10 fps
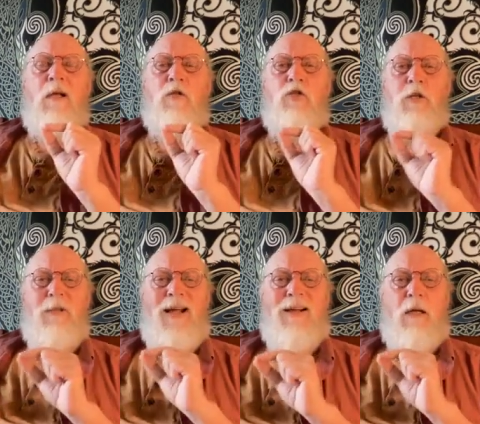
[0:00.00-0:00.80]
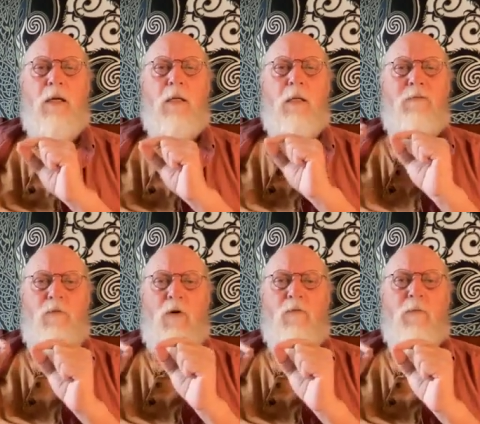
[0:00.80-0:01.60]
genetic
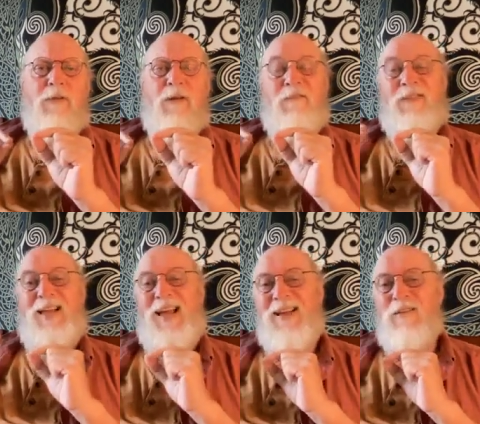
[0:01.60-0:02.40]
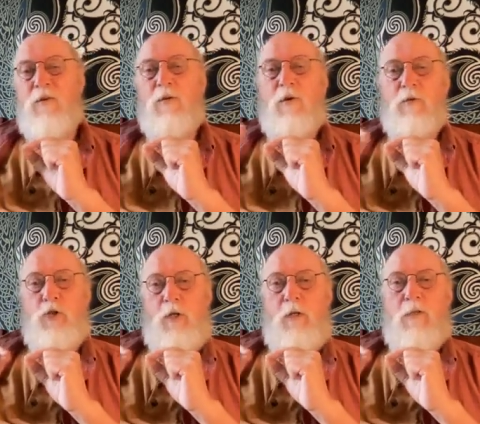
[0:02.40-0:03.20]
involvement of Neanderthal
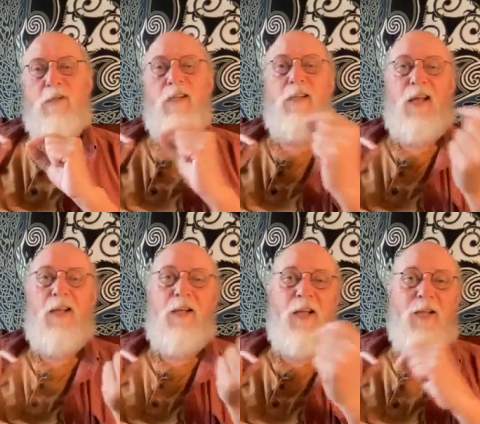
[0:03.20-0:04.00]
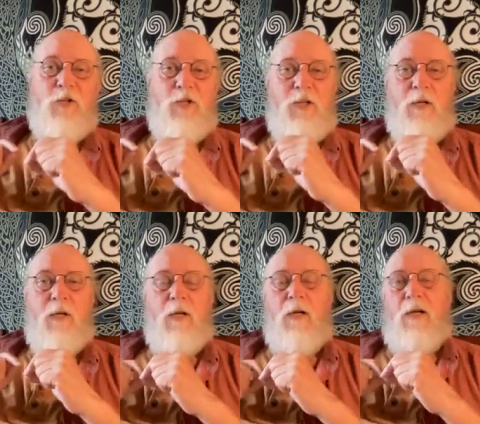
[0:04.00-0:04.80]
genes in ADHD.
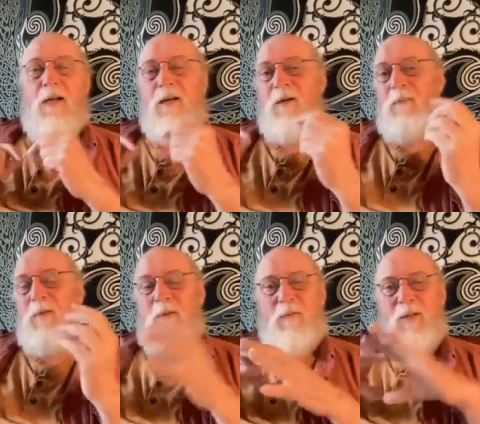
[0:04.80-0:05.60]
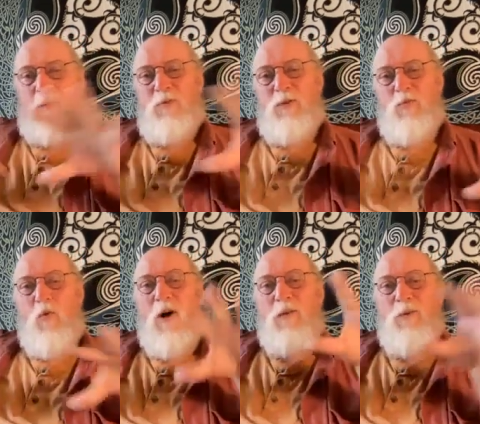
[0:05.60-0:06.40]
It helps us
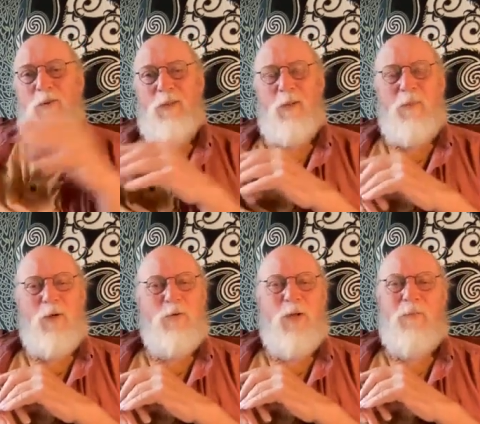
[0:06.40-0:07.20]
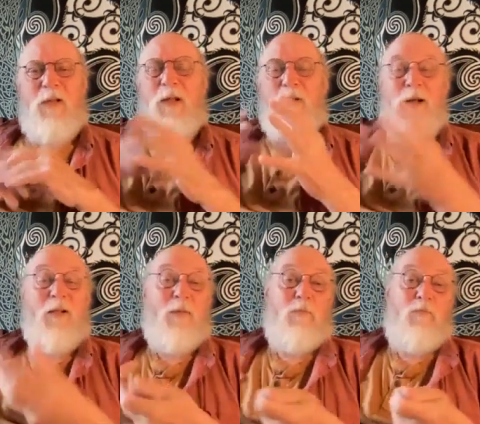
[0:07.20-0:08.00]
wander a little bit or something.
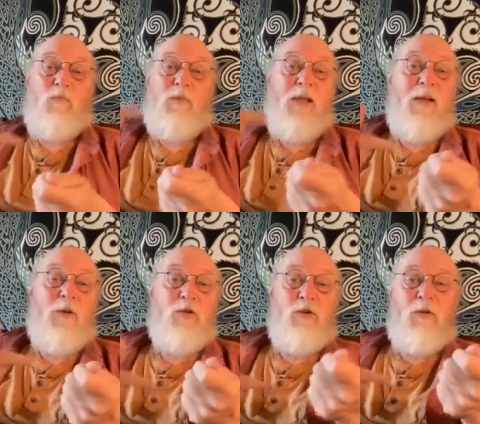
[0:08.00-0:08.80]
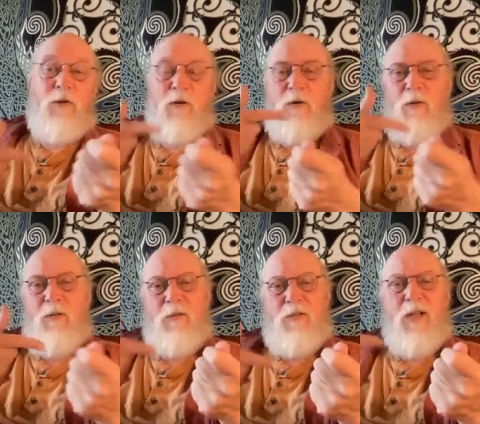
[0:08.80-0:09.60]
He gave me a journal article
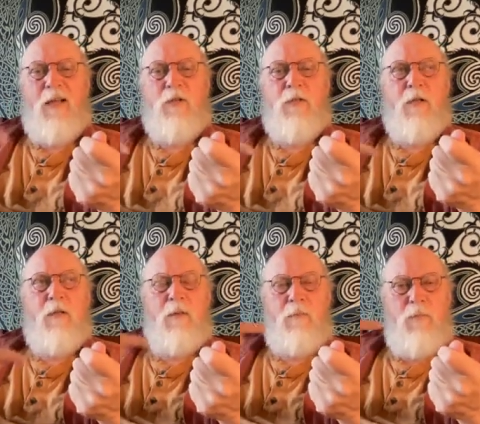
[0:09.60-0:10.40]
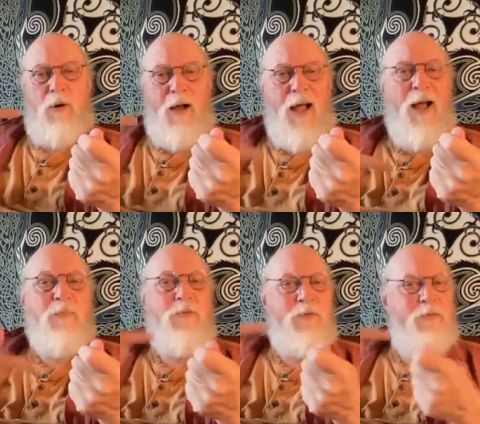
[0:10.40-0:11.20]
that cites that
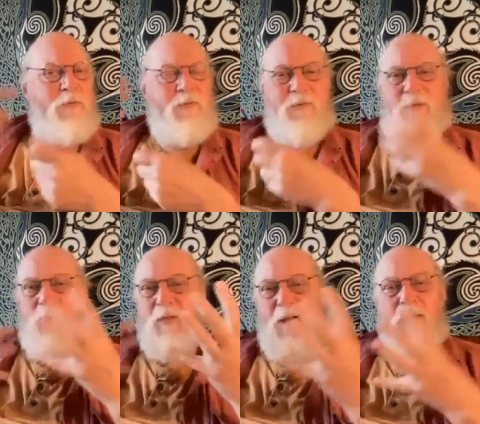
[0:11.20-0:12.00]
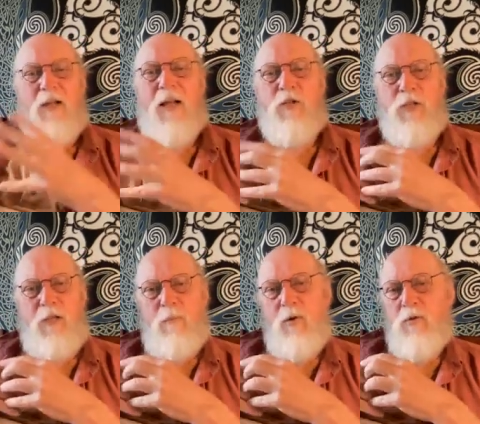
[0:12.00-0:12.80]
perhaps some of the
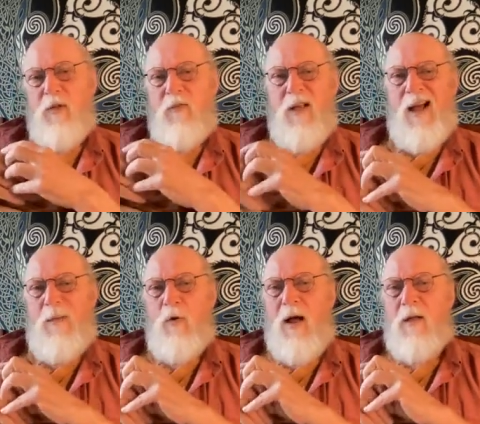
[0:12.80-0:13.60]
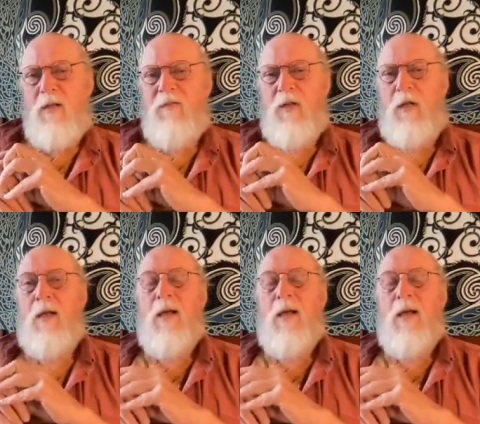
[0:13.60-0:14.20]
ADHD impulsivity hyperactivity